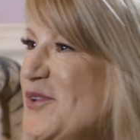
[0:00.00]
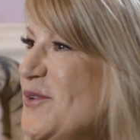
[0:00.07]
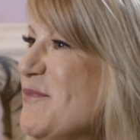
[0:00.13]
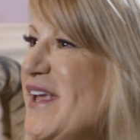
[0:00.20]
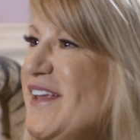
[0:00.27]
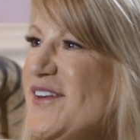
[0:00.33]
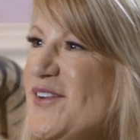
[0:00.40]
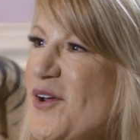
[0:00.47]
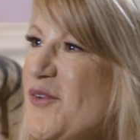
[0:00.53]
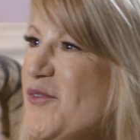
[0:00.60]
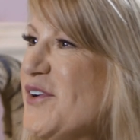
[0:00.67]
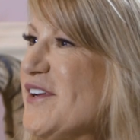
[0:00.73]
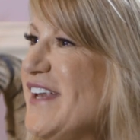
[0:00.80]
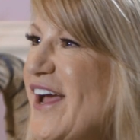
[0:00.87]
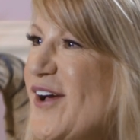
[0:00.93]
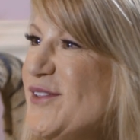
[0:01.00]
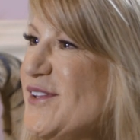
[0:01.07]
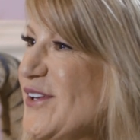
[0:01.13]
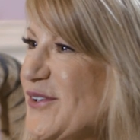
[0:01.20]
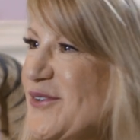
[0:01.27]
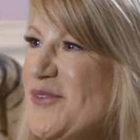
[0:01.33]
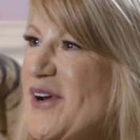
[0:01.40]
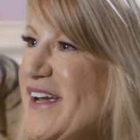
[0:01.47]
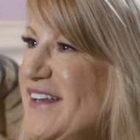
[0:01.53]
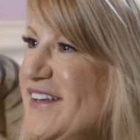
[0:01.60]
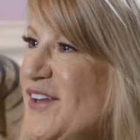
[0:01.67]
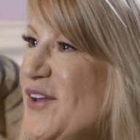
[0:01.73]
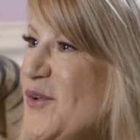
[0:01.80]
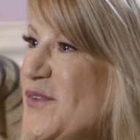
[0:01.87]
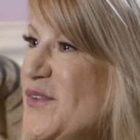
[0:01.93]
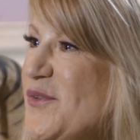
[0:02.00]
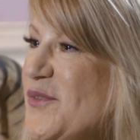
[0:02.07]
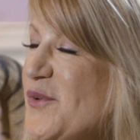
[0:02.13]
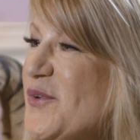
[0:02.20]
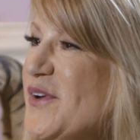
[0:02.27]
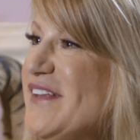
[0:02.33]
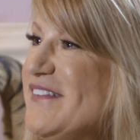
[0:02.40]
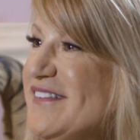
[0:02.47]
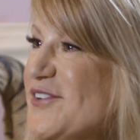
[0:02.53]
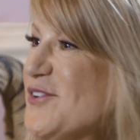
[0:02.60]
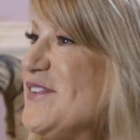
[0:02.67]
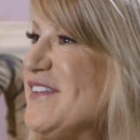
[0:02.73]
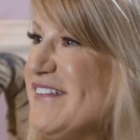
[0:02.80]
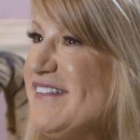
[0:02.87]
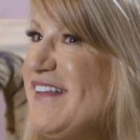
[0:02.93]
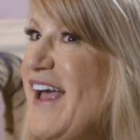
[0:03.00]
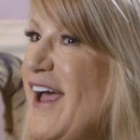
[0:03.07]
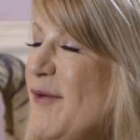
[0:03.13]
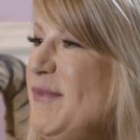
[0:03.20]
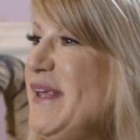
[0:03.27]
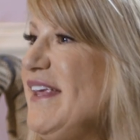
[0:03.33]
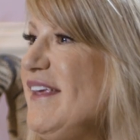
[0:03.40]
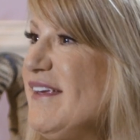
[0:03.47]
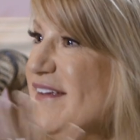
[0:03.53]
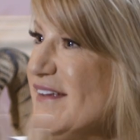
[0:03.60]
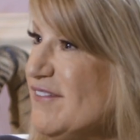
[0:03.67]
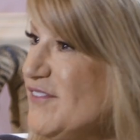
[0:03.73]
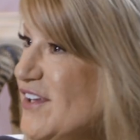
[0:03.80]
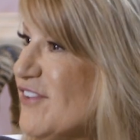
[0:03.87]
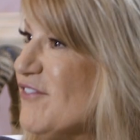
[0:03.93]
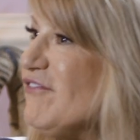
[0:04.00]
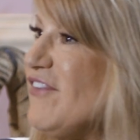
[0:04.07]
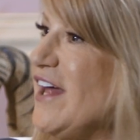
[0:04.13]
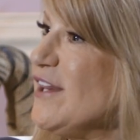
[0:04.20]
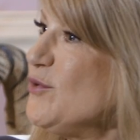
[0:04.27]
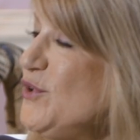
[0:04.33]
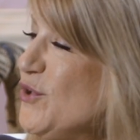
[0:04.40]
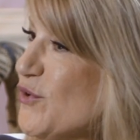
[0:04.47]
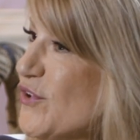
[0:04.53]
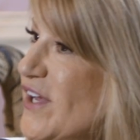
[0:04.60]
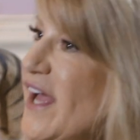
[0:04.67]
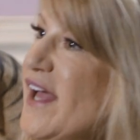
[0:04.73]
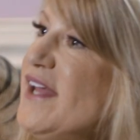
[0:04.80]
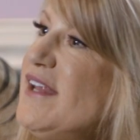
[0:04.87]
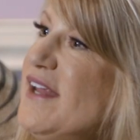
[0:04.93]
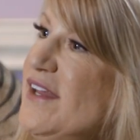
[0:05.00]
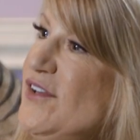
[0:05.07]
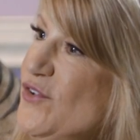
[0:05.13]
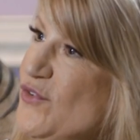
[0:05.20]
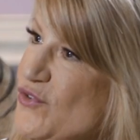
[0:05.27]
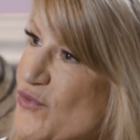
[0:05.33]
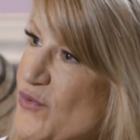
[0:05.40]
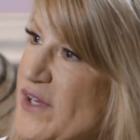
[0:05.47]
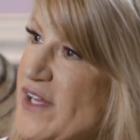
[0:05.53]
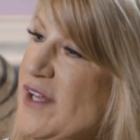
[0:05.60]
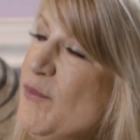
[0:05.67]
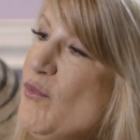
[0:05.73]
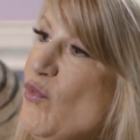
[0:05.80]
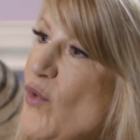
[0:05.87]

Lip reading: you made it over, and now look, right? So there's this happy if you can follow your gut and your dream,